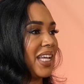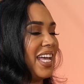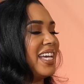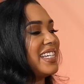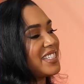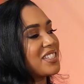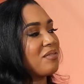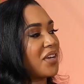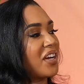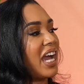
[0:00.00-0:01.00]
It's just a
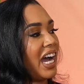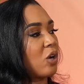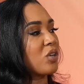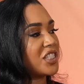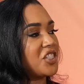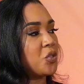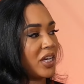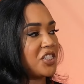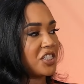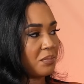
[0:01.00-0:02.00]
very awkward
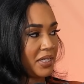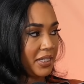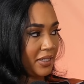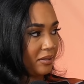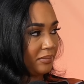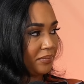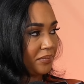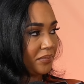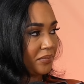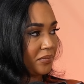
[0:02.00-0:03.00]
situation to be
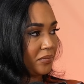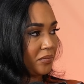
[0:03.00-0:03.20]
in.